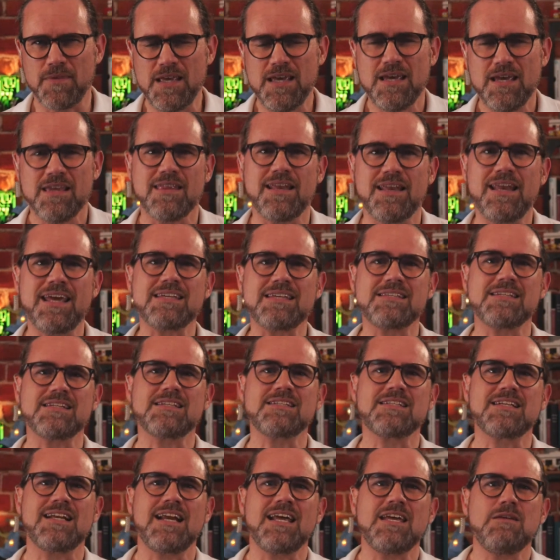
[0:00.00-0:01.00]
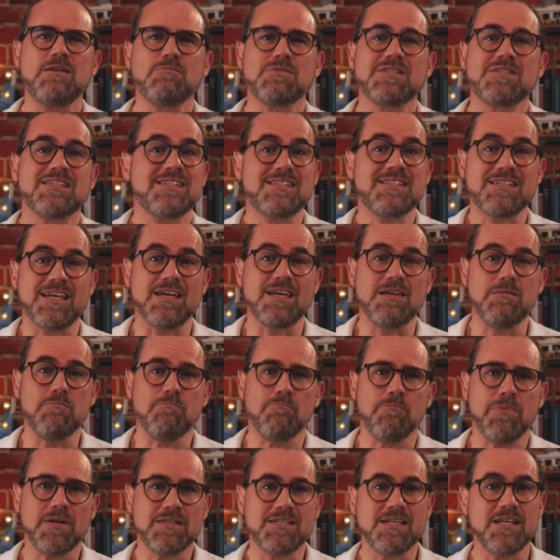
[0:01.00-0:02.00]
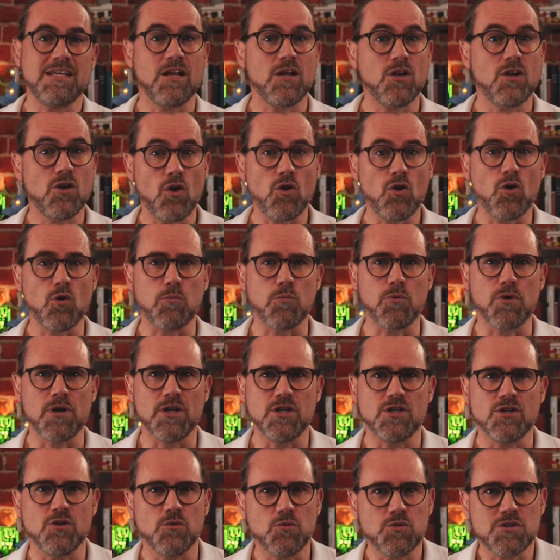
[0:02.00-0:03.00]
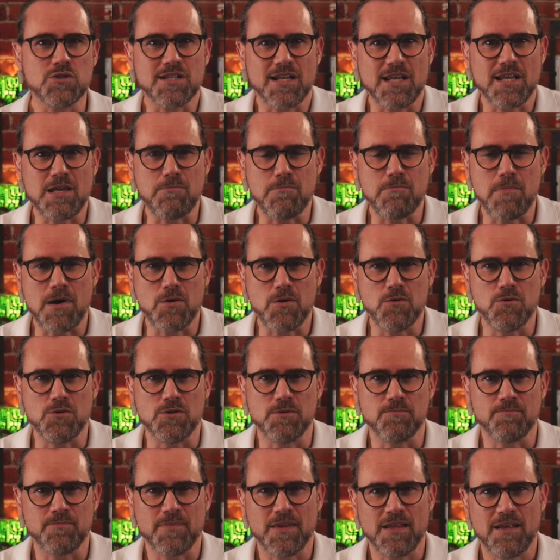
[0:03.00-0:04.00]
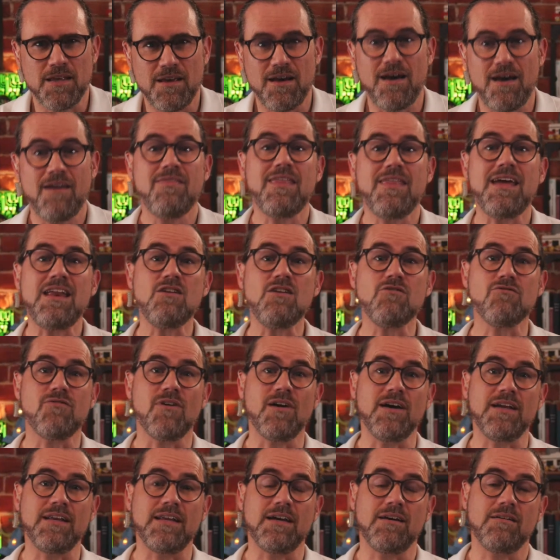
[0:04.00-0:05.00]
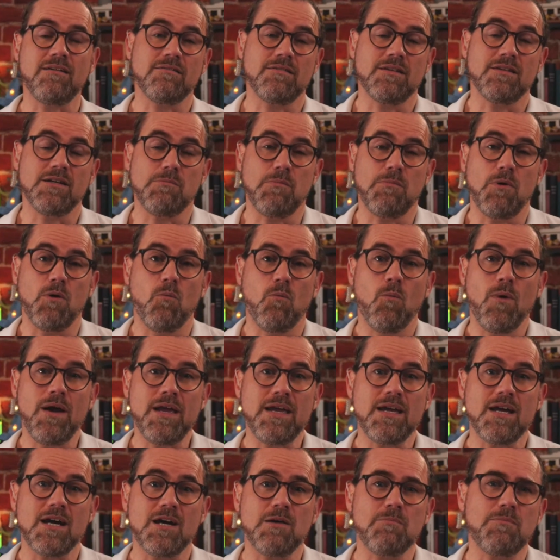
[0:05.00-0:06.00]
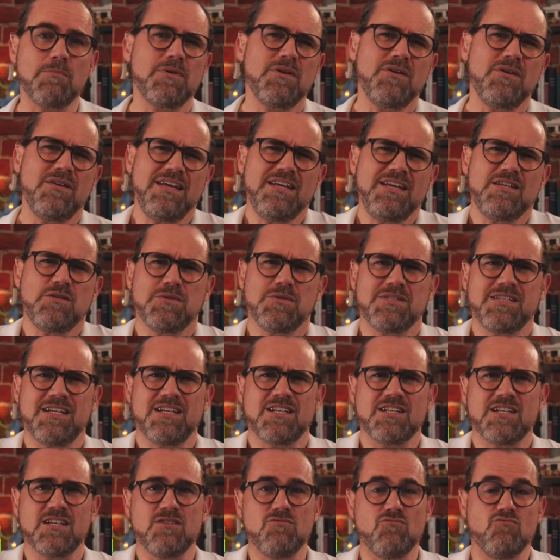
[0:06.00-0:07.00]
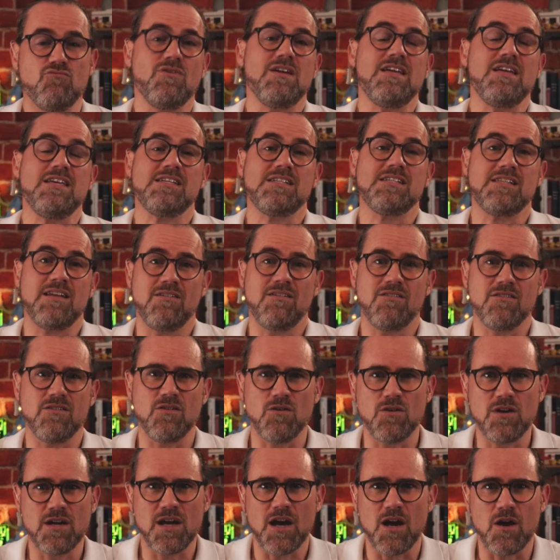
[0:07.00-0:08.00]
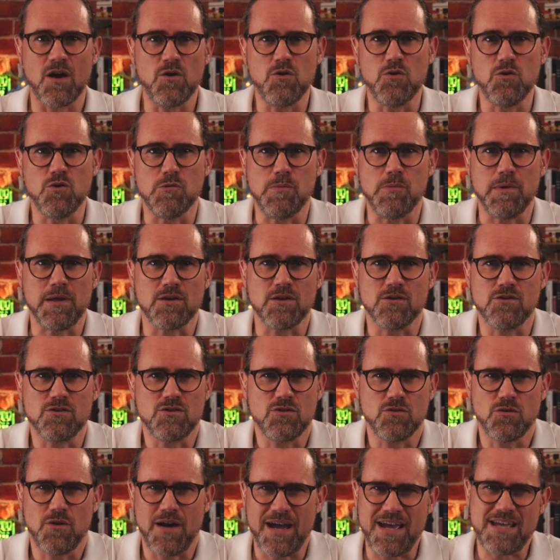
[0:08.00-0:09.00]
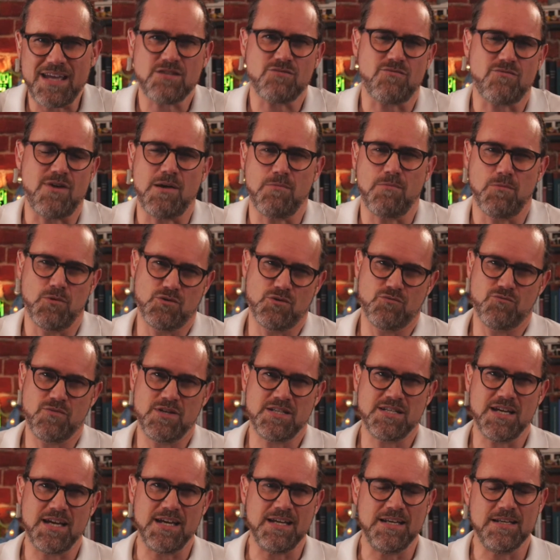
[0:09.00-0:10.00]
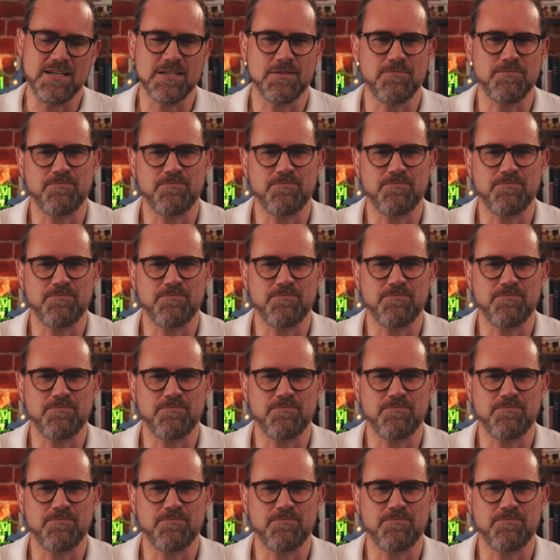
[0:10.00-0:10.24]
The next exclaims the same, but in a non-operational sleep mode. And then you find out that upon wake up, you need to essentially restart your code because your SRAM wasn't retained.